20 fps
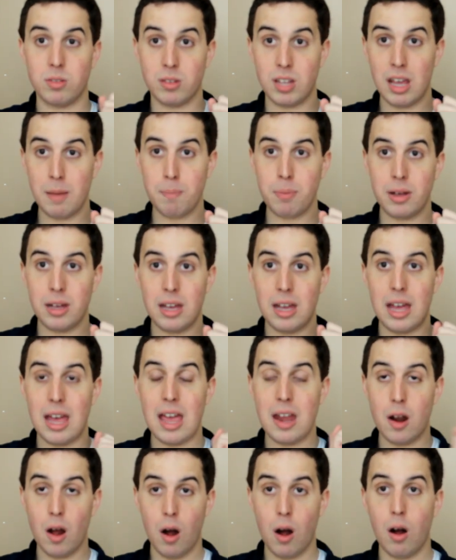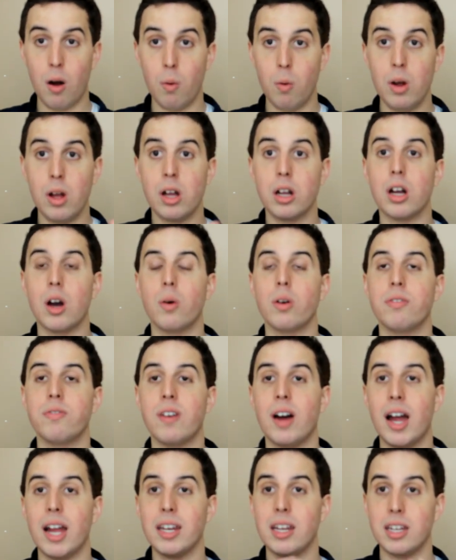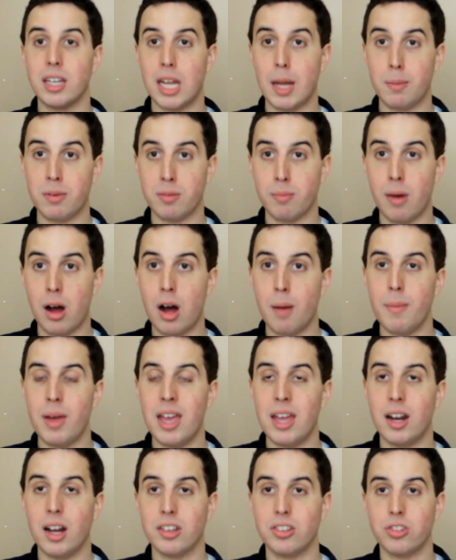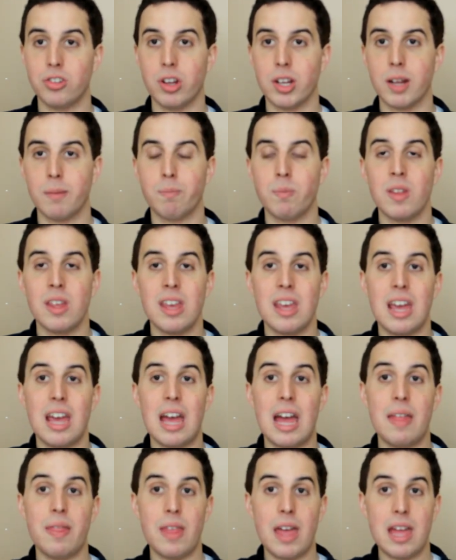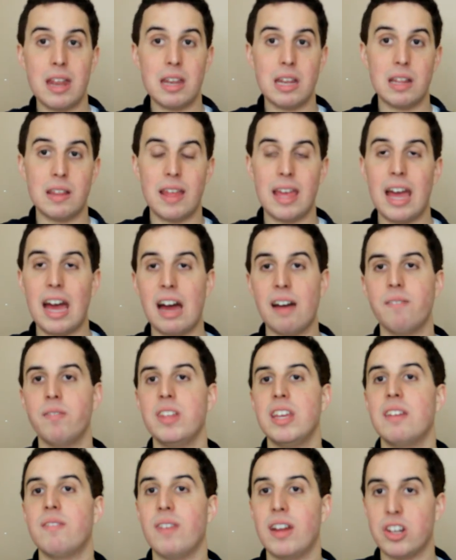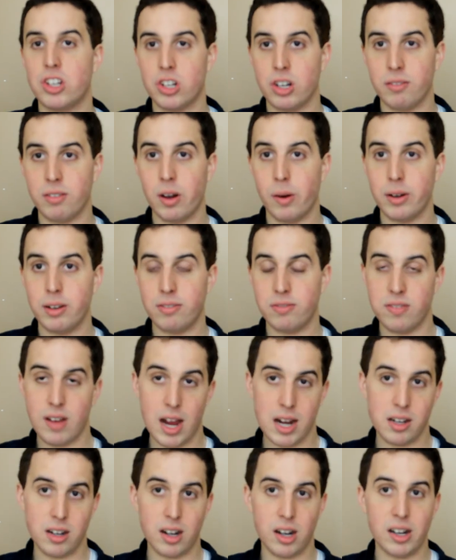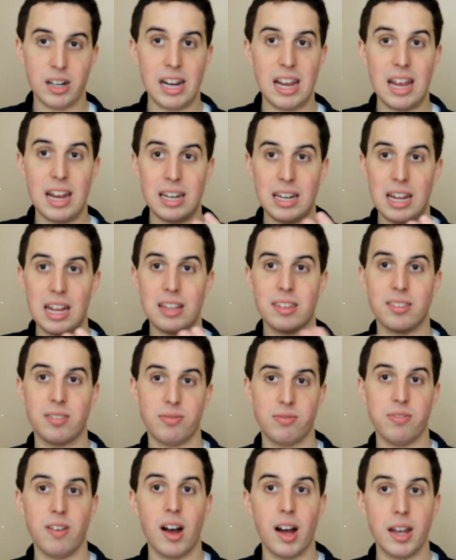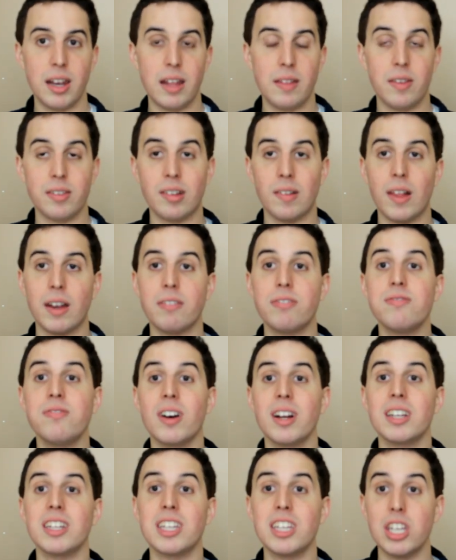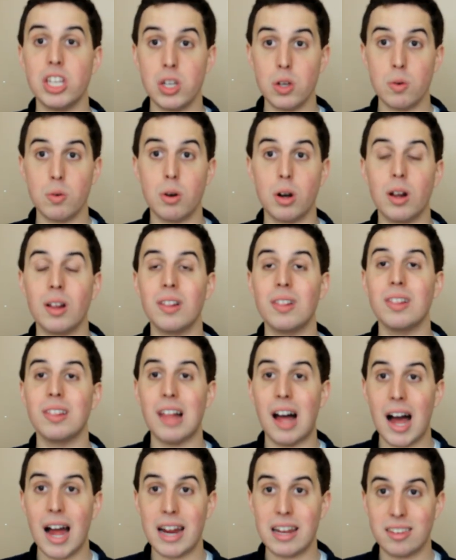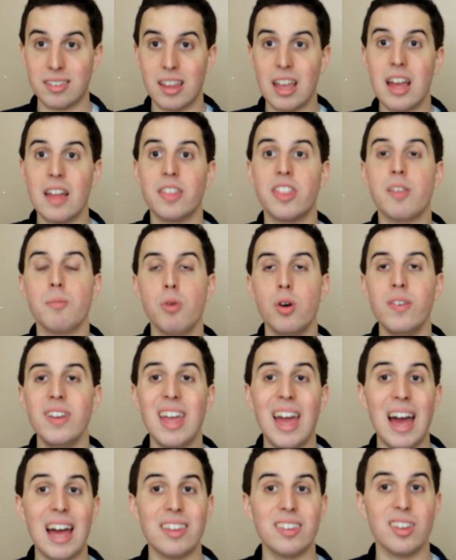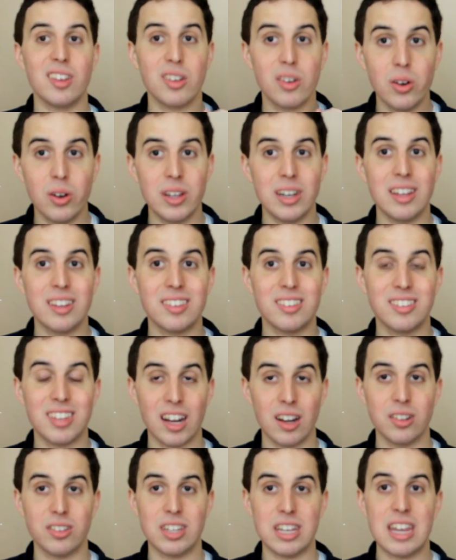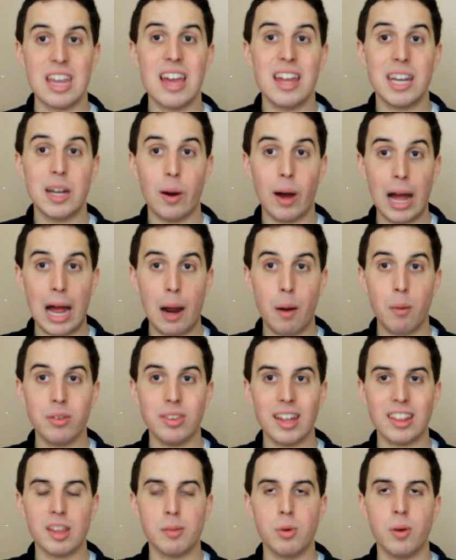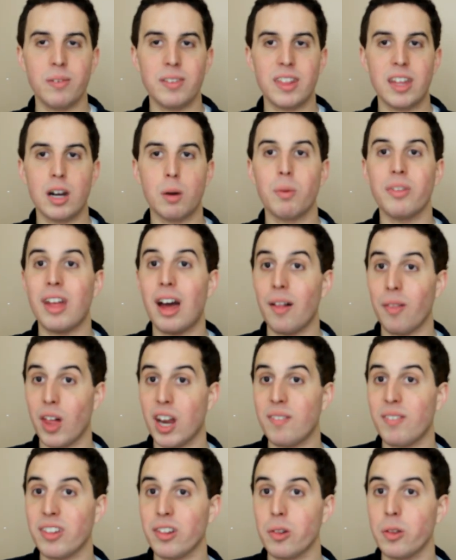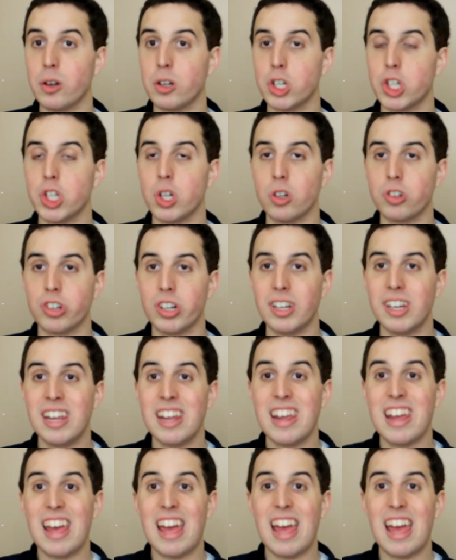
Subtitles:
Tip and O go to find Tip's mom in Australia. And then they have the adventure of going to find her, and it's fun. There's a lot of fun, cute lines. The movie has good subtlety. Now, I was at the movie theater with a lot of other little children,